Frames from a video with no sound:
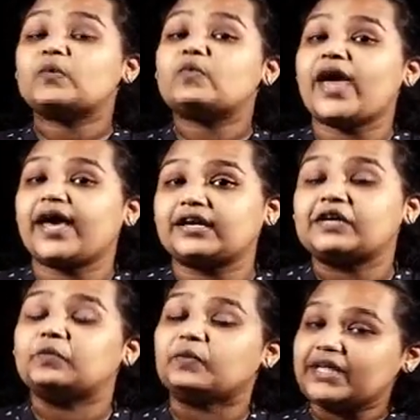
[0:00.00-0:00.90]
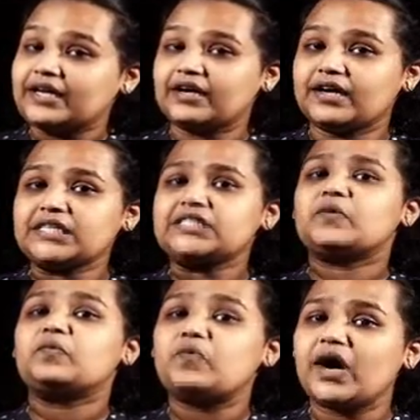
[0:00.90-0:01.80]
where we learnt
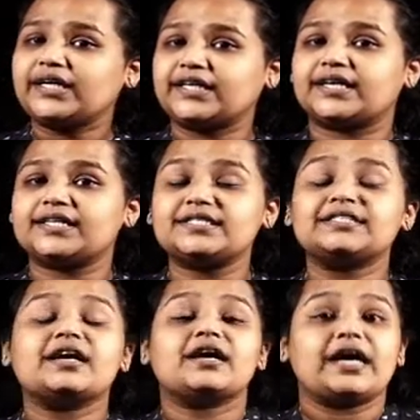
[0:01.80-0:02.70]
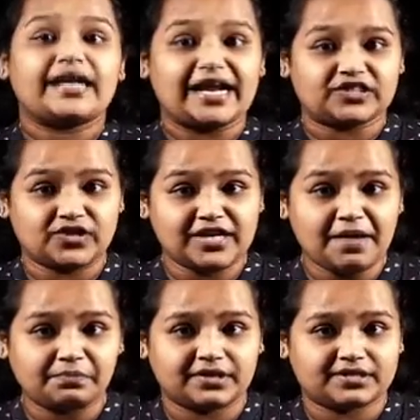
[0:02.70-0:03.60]
what is rational
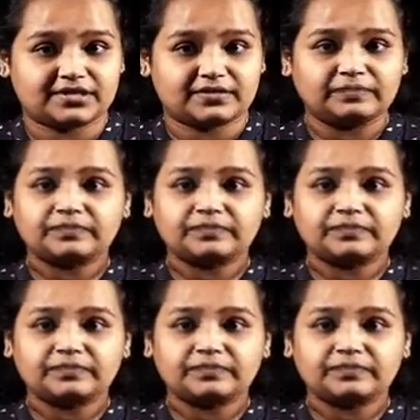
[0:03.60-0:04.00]
numbers.